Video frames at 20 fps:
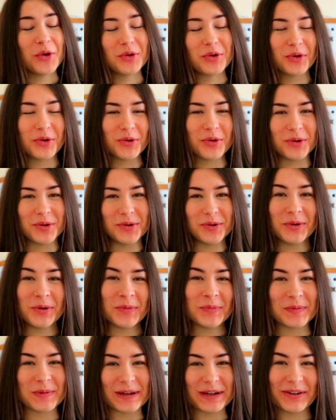
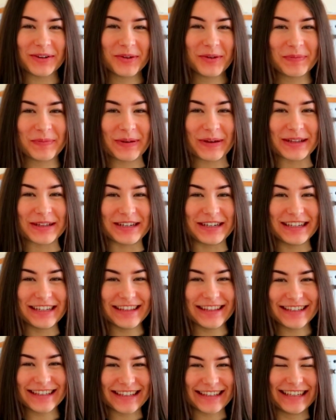Ruku, my little
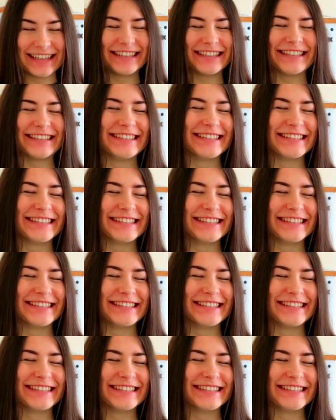pigeons.